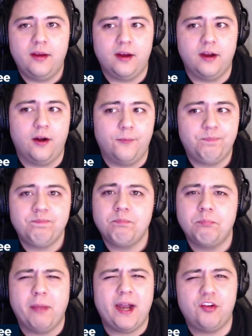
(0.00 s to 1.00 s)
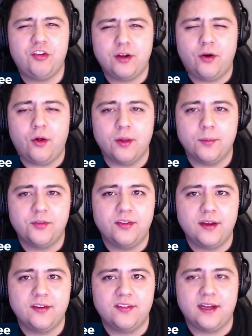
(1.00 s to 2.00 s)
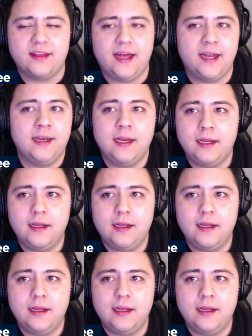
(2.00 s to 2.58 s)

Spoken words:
you know, managing call-ups and things like that,